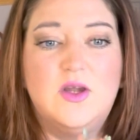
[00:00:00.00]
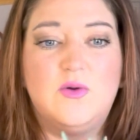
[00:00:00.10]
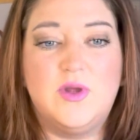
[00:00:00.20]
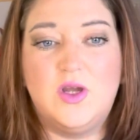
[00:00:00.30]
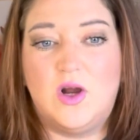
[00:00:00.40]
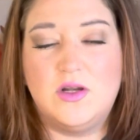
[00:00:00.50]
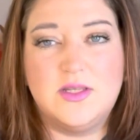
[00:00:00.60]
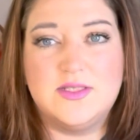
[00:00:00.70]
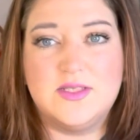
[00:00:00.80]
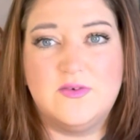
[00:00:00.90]

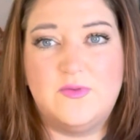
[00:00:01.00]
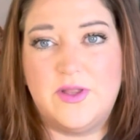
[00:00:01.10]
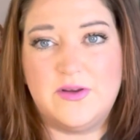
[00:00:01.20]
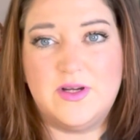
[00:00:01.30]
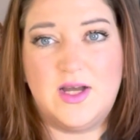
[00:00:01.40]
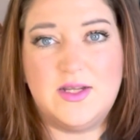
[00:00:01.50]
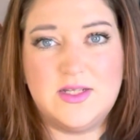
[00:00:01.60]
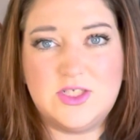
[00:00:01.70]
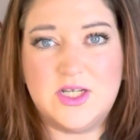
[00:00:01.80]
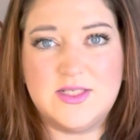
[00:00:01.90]
regardless of whether or not
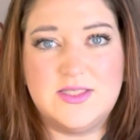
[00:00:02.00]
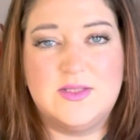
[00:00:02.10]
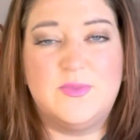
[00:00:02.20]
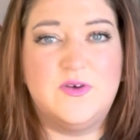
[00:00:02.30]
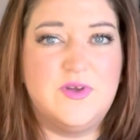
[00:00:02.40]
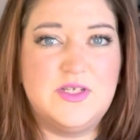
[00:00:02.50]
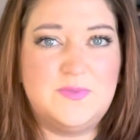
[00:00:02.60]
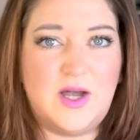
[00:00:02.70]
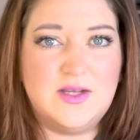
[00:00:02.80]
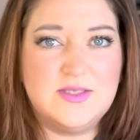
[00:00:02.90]
it checks the perfect
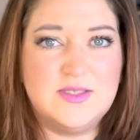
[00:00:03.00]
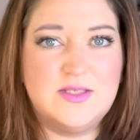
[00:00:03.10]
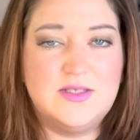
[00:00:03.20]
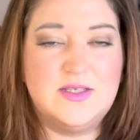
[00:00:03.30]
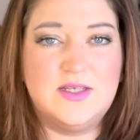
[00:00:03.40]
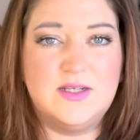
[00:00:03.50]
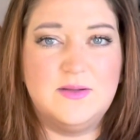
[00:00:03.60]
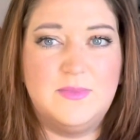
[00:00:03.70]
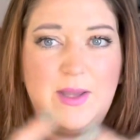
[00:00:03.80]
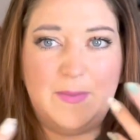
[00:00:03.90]
box in
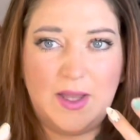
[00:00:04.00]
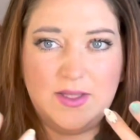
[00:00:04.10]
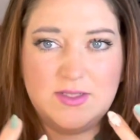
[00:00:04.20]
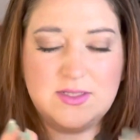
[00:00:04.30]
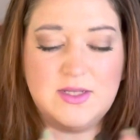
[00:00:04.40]
my mind.